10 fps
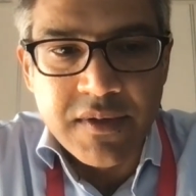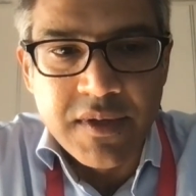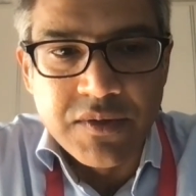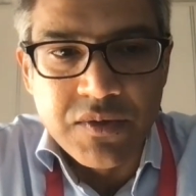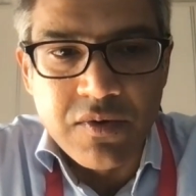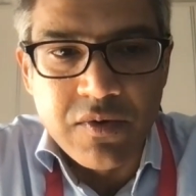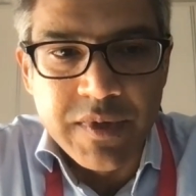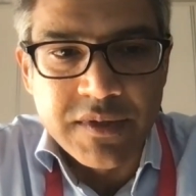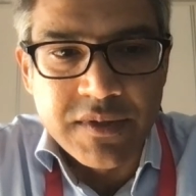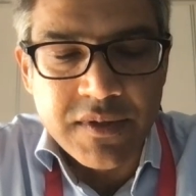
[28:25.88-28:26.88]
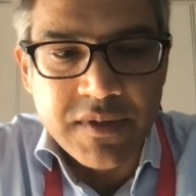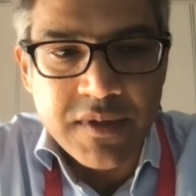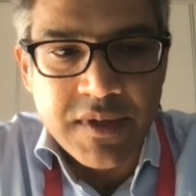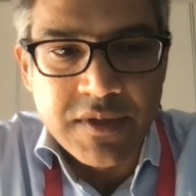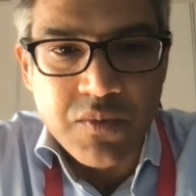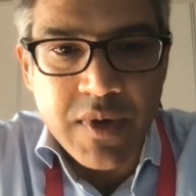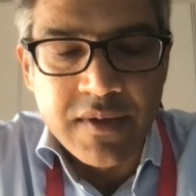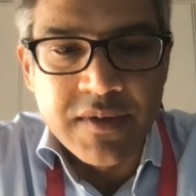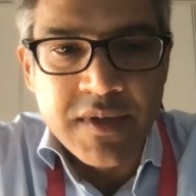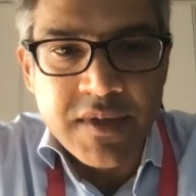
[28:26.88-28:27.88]
into orbit as
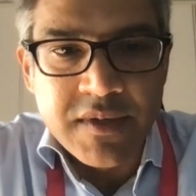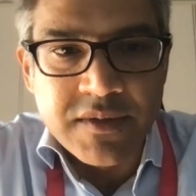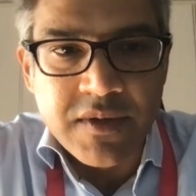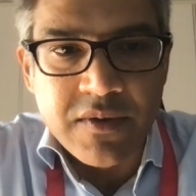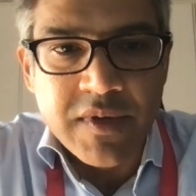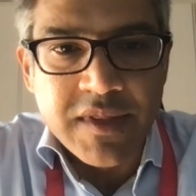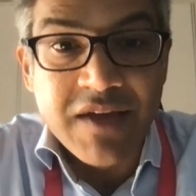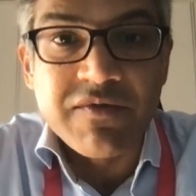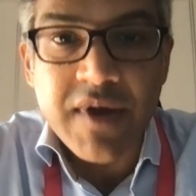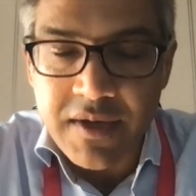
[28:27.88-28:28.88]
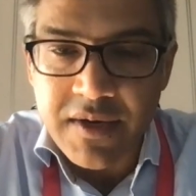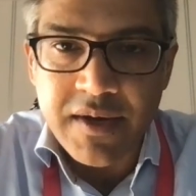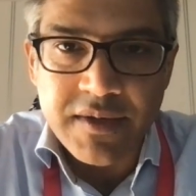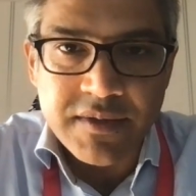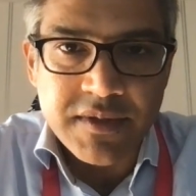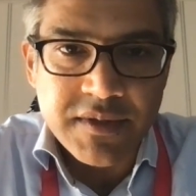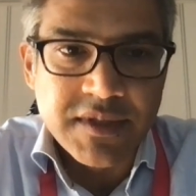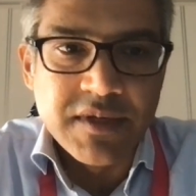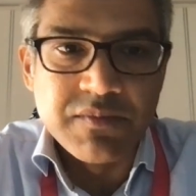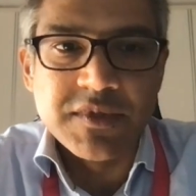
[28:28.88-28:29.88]
well. So they've recognized, it
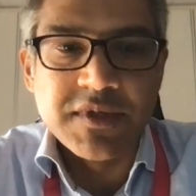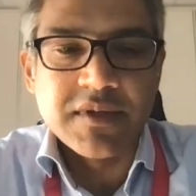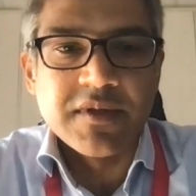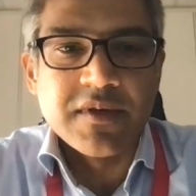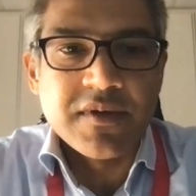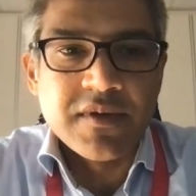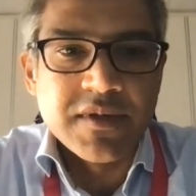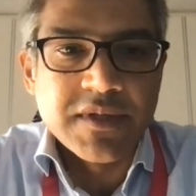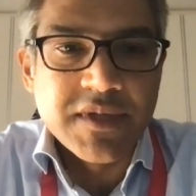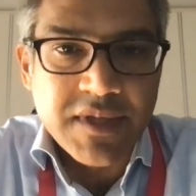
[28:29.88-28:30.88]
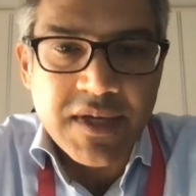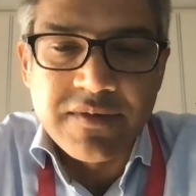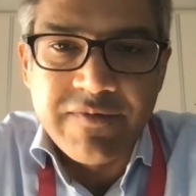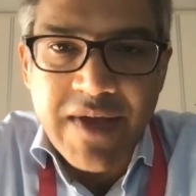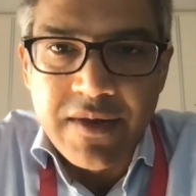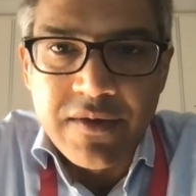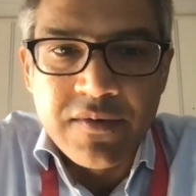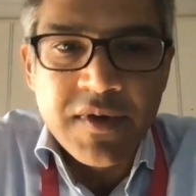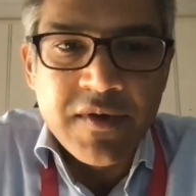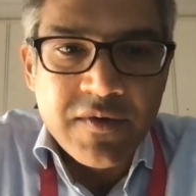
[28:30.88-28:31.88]
seems, that this has a
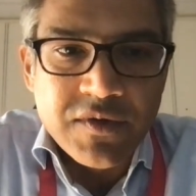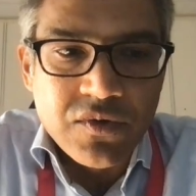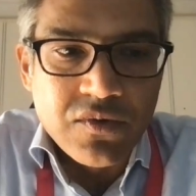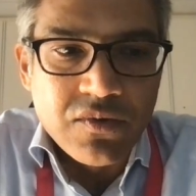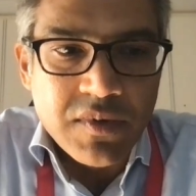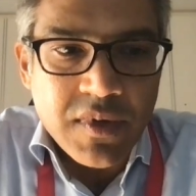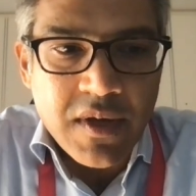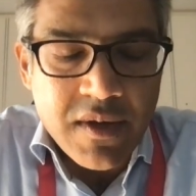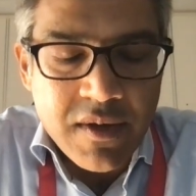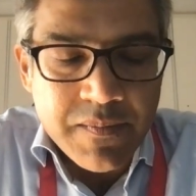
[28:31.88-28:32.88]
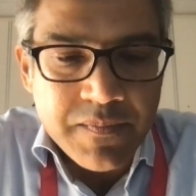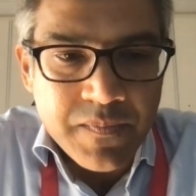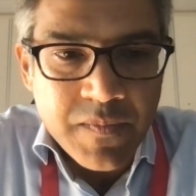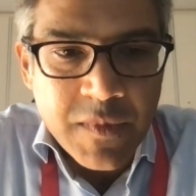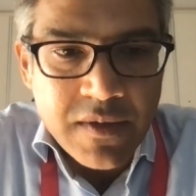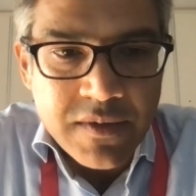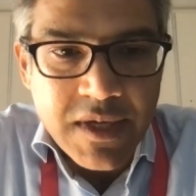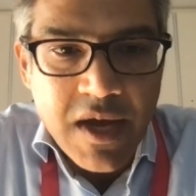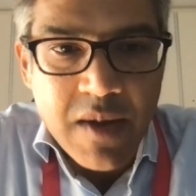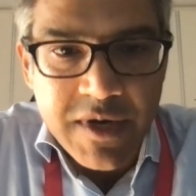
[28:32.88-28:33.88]
value to
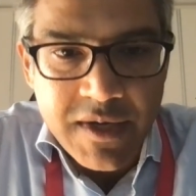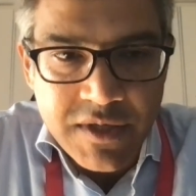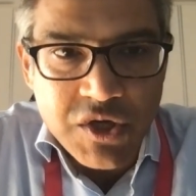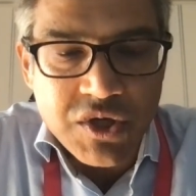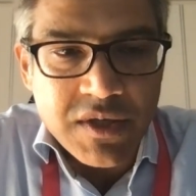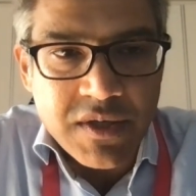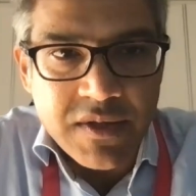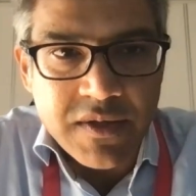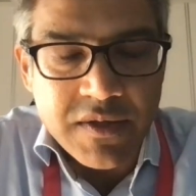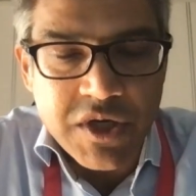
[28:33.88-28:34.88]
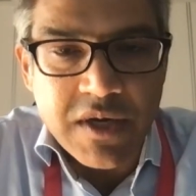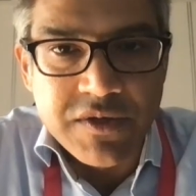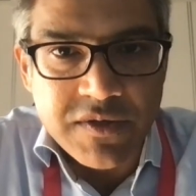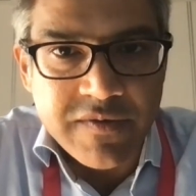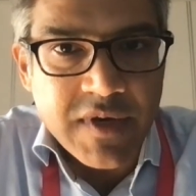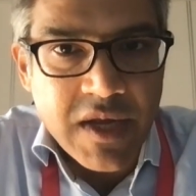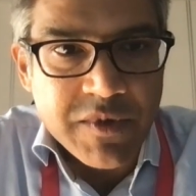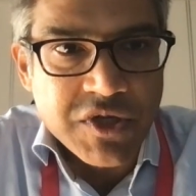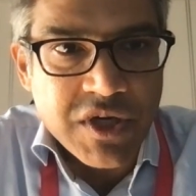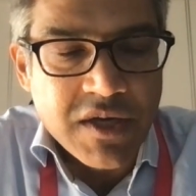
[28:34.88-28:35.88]
decarbonization and the challenges of
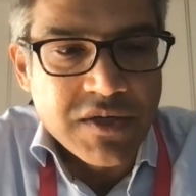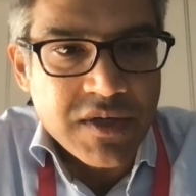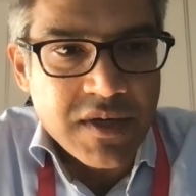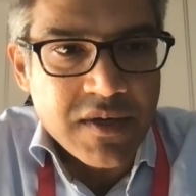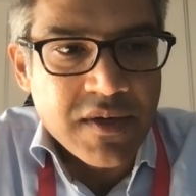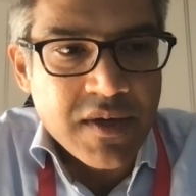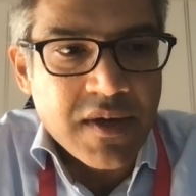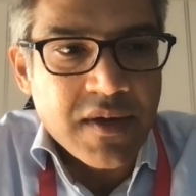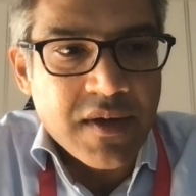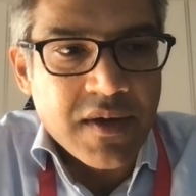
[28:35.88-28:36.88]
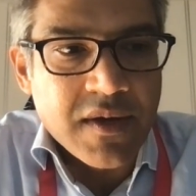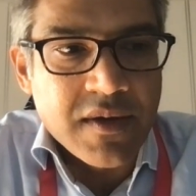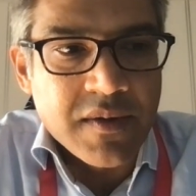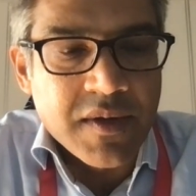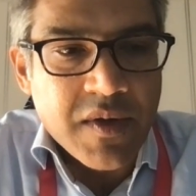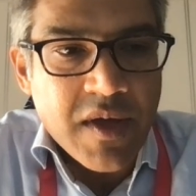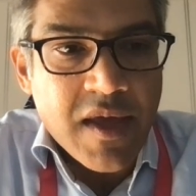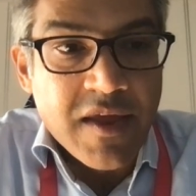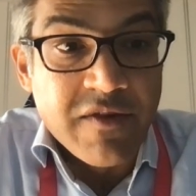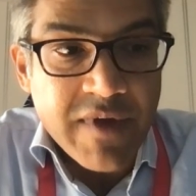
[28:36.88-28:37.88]
climate change, and are
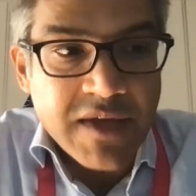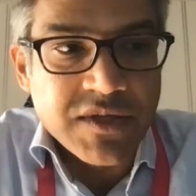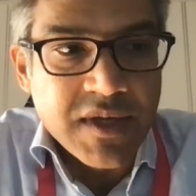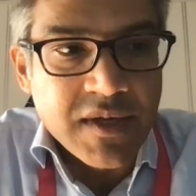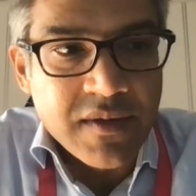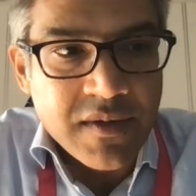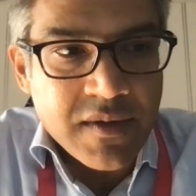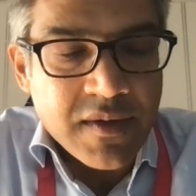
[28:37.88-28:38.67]
investing